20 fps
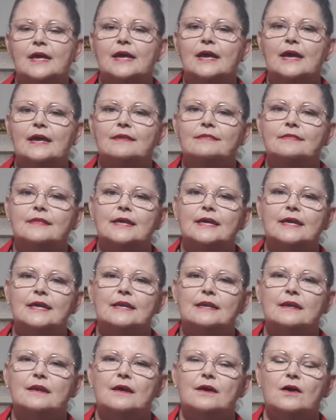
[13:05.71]
And
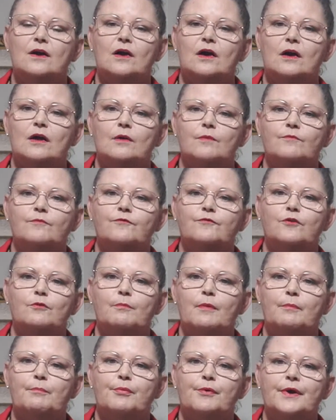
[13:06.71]
then for
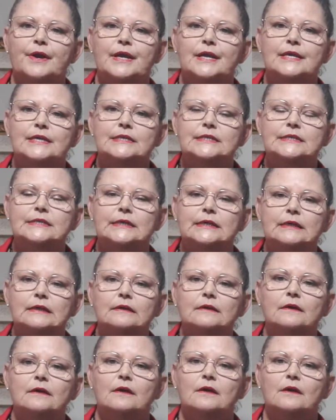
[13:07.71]
my
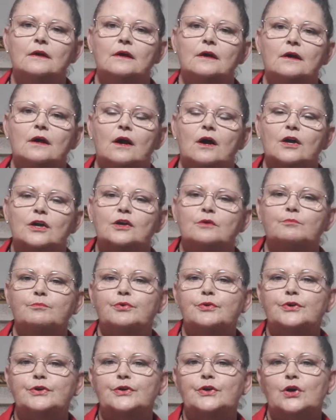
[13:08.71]
branding, I can
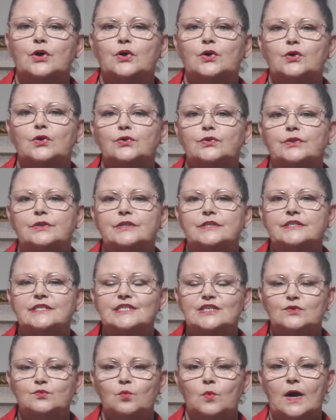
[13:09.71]
put it on the
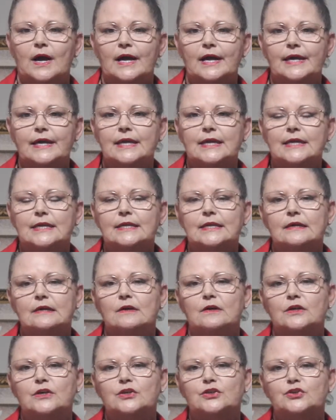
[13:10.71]
suede.
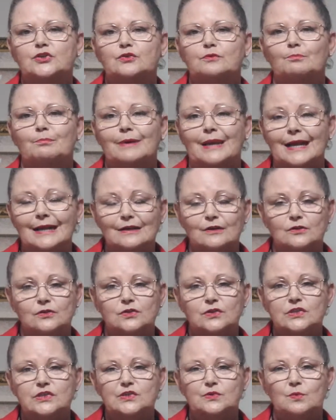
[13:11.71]
I can do black
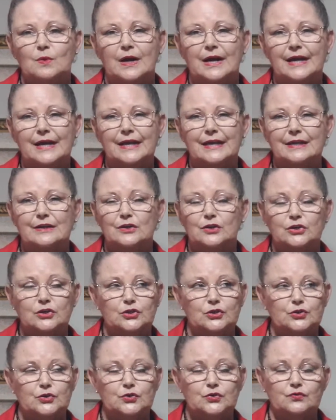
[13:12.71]
on suede. I can
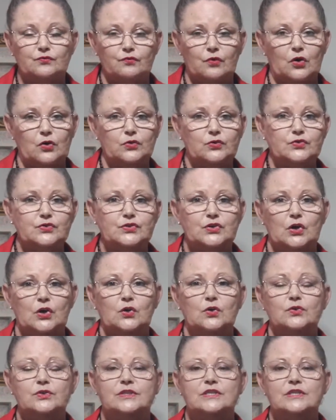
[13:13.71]
do the rose gold.